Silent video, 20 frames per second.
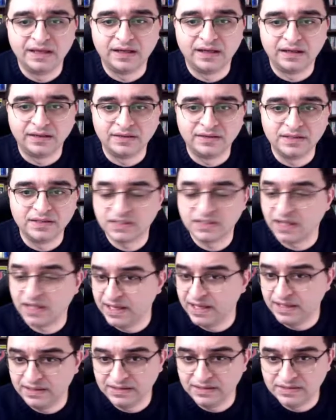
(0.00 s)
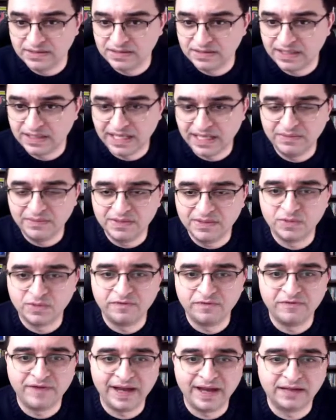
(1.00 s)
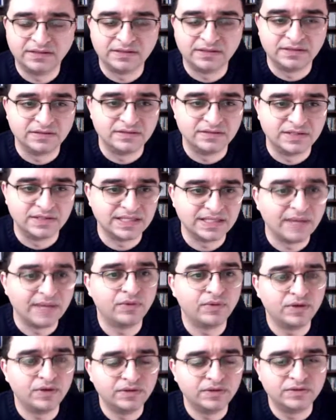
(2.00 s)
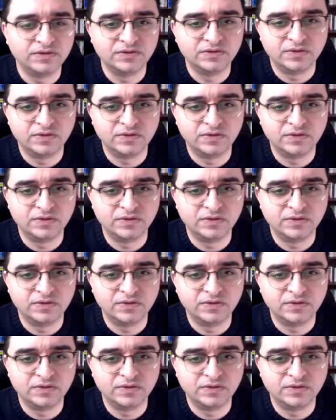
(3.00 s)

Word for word: Uh, this guidance came into effect in December